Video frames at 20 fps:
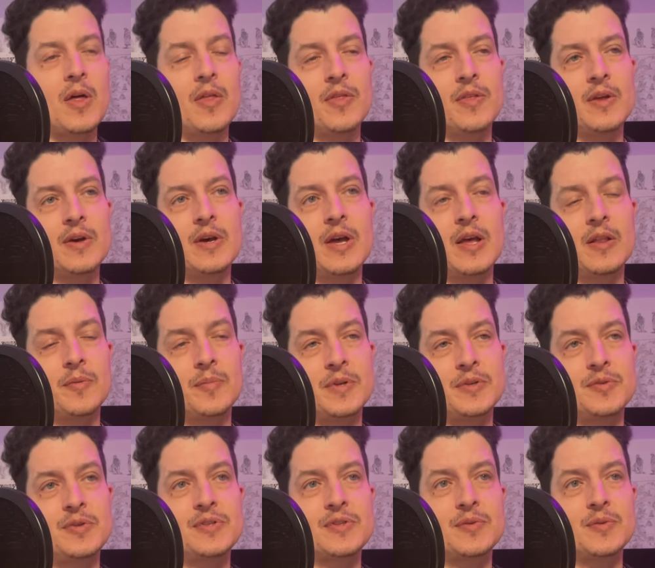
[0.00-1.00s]
the
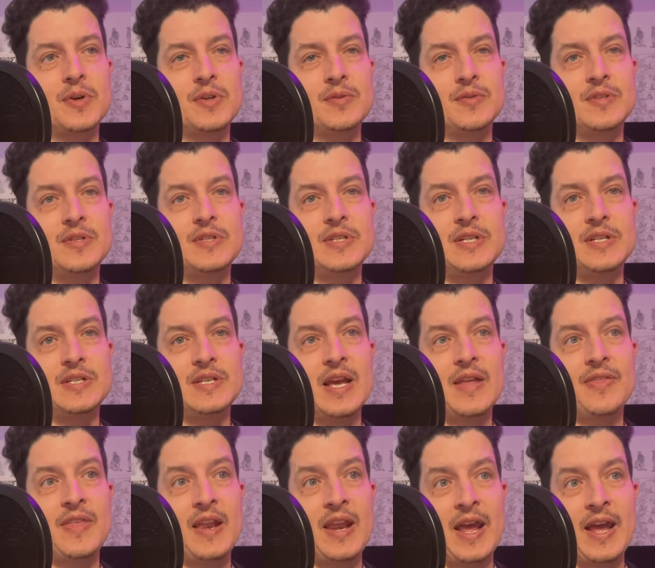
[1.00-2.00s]
elementary school I used to teach at
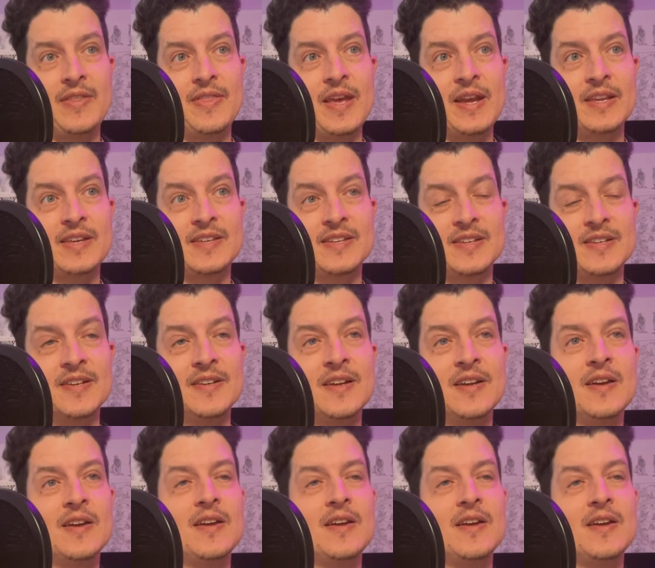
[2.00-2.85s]
that had that kid.